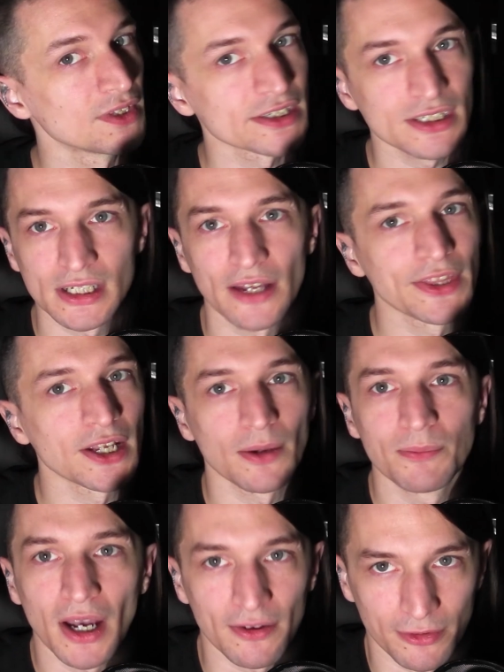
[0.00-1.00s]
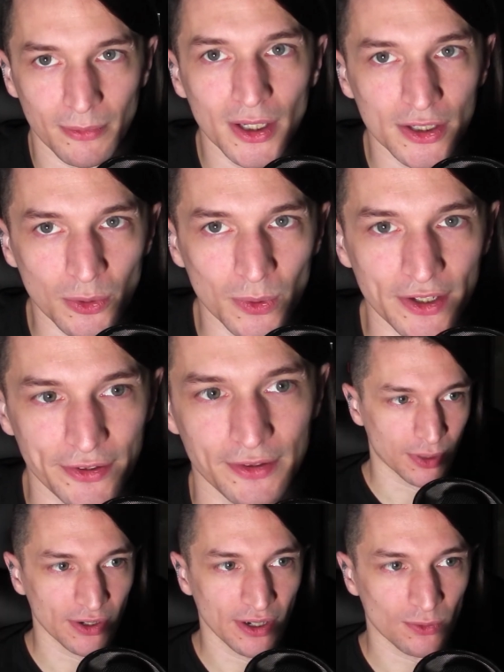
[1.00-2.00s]
This is nothing I'm not familiar with.
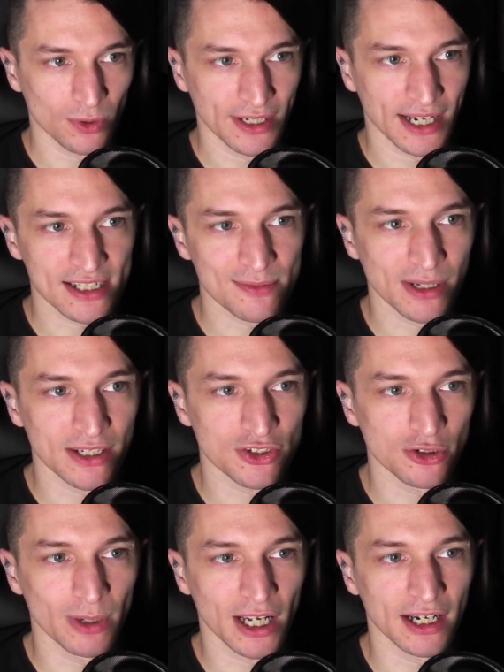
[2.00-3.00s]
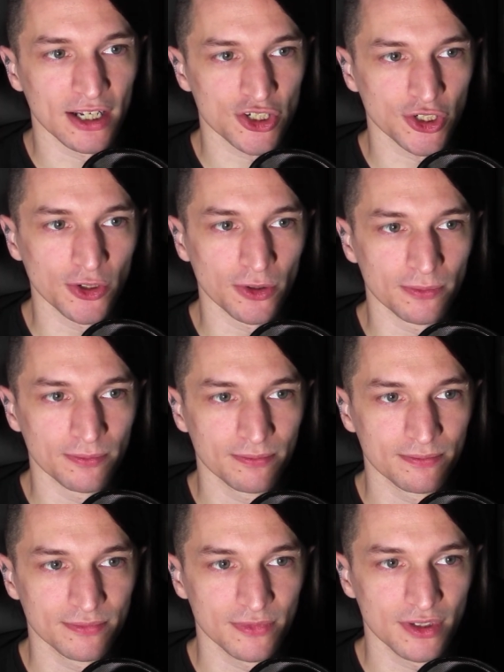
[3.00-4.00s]
Burnout really hasn't been too big an issue.
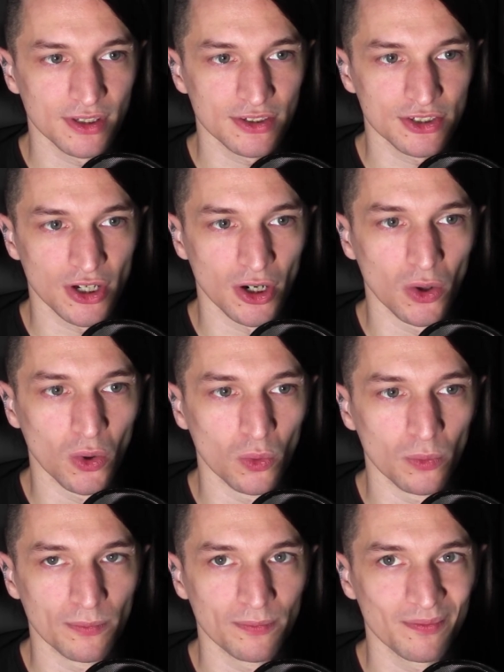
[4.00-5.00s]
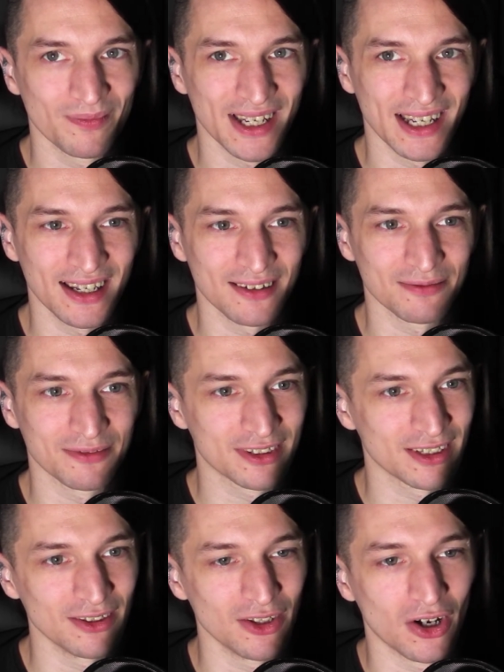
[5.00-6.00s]
So, and
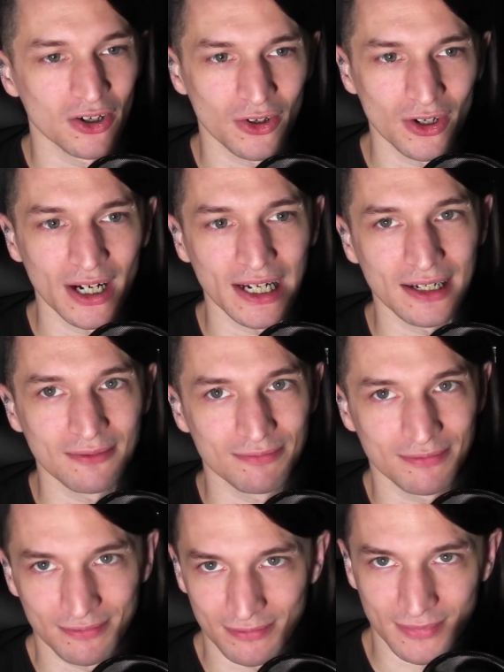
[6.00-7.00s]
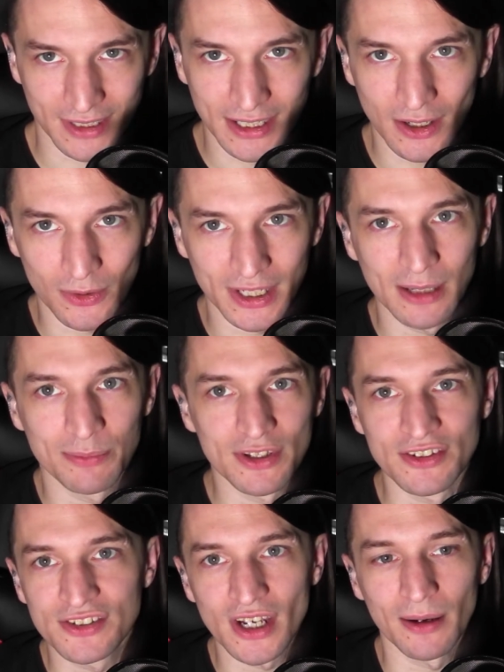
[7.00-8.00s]
the longer I, you know, keep
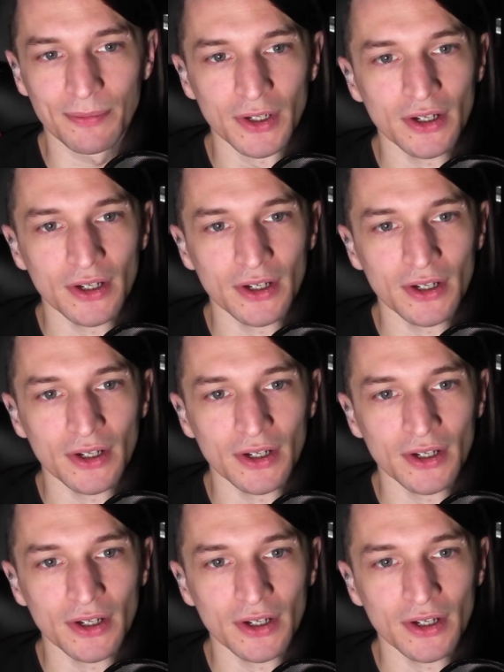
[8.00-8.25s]
this up,